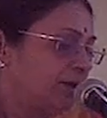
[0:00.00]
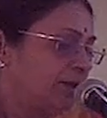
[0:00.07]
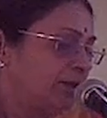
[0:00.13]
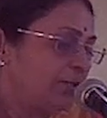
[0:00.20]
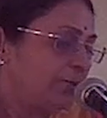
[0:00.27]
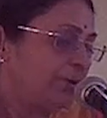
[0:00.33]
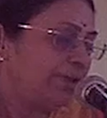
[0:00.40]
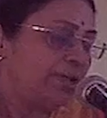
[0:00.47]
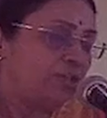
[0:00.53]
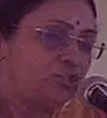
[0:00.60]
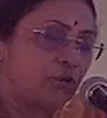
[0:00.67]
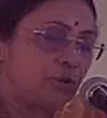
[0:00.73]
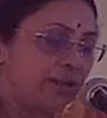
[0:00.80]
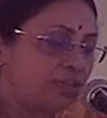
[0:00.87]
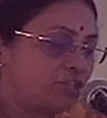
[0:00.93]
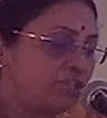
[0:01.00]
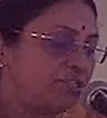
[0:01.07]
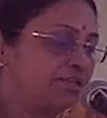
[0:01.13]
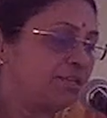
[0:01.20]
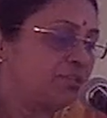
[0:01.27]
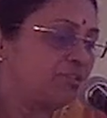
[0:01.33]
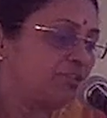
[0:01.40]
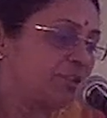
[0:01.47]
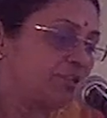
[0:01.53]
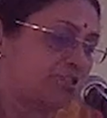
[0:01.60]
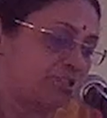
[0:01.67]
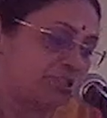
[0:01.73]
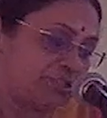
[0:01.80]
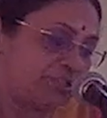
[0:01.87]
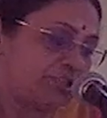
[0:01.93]
They were education-centric
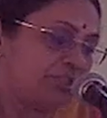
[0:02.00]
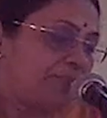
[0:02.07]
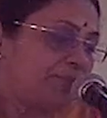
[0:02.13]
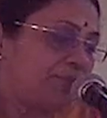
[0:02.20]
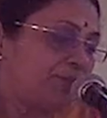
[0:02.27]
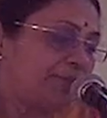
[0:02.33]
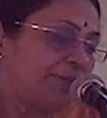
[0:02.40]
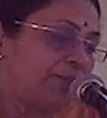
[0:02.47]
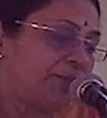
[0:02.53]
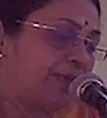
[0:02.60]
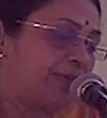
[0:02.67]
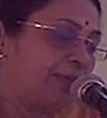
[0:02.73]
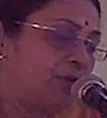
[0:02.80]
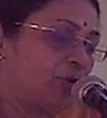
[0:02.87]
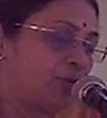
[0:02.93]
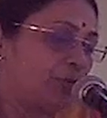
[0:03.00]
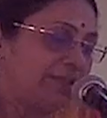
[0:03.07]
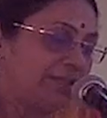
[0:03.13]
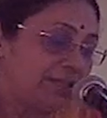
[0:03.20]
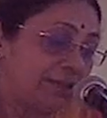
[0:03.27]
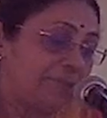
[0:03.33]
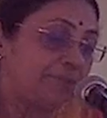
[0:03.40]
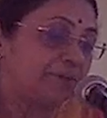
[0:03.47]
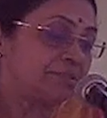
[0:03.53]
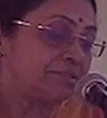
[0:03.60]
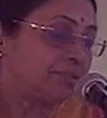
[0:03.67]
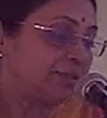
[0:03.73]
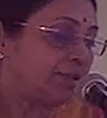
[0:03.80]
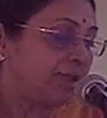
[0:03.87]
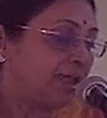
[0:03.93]
cities built by the king or wealthy
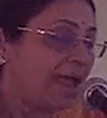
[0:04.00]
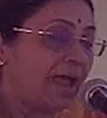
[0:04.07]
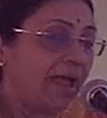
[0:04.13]
person